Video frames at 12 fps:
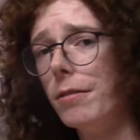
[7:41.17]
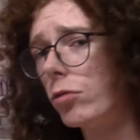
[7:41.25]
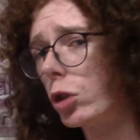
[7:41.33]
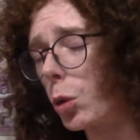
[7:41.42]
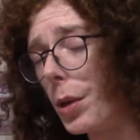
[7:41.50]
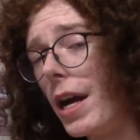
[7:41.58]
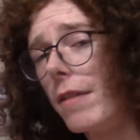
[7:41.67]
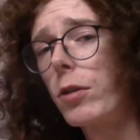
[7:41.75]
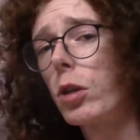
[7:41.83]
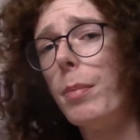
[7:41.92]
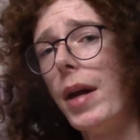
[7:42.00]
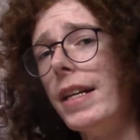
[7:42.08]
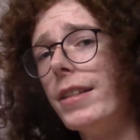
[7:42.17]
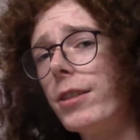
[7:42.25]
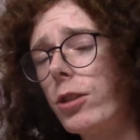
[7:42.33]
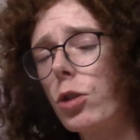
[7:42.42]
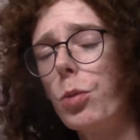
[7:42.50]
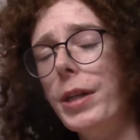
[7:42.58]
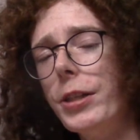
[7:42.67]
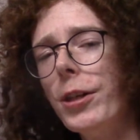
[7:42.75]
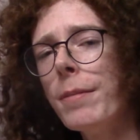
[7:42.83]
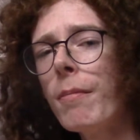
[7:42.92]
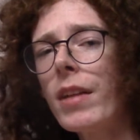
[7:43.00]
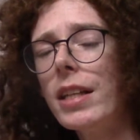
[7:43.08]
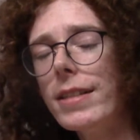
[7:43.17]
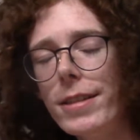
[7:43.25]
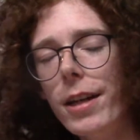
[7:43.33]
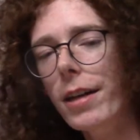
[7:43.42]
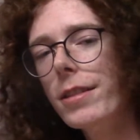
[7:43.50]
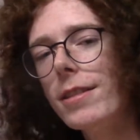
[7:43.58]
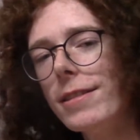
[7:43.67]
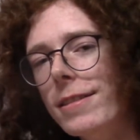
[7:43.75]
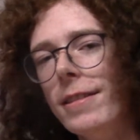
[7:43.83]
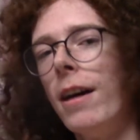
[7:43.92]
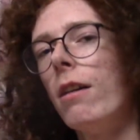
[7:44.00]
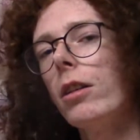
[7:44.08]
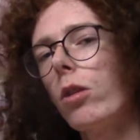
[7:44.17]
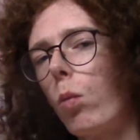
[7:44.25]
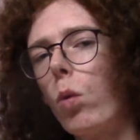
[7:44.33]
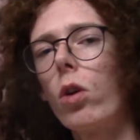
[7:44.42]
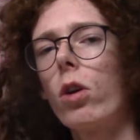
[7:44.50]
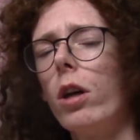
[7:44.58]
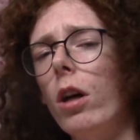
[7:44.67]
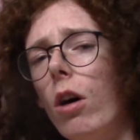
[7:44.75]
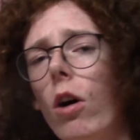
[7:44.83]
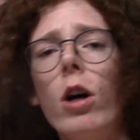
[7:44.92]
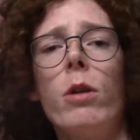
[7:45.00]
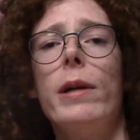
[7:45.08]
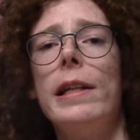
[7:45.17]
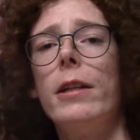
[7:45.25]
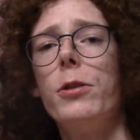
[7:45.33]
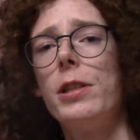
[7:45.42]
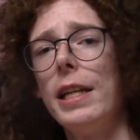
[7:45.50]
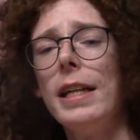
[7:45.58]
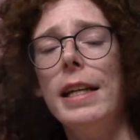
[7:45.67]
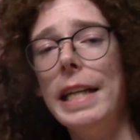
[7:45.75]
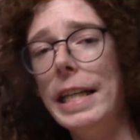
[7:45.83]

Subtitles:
driver-based switching does not work on Windows 10.